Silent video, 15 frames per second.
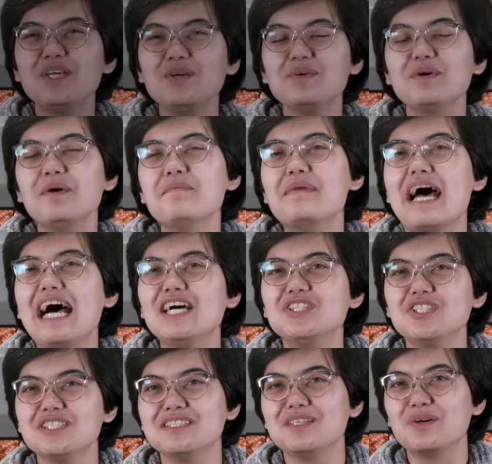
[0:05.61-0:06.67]
you
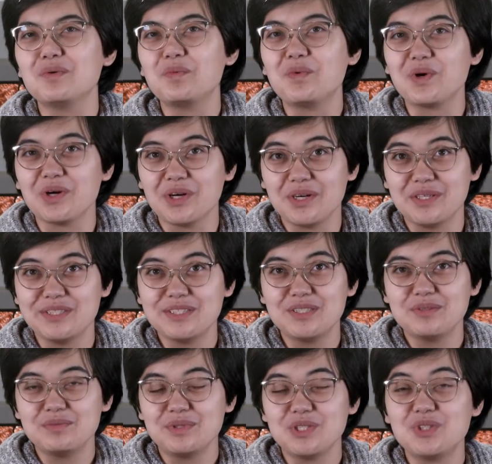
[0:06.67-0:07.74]
imagine a
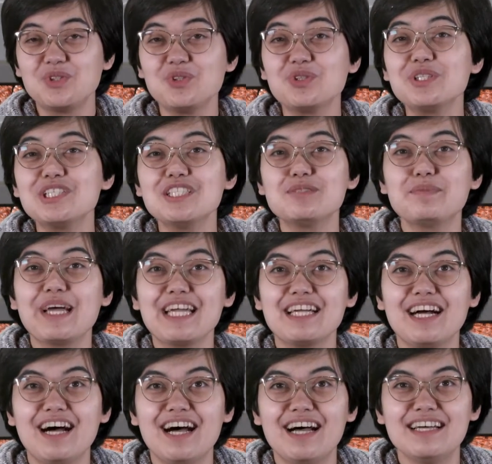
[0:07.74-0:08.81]
world restored by
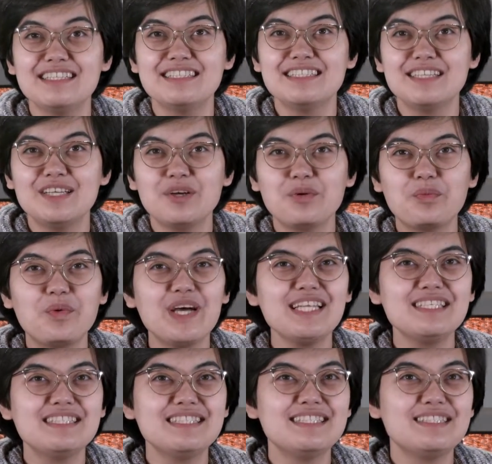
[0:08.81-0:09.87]
God,
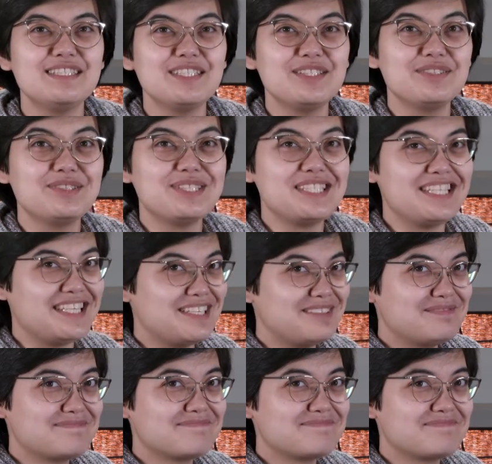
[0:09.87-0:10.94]
what do you see?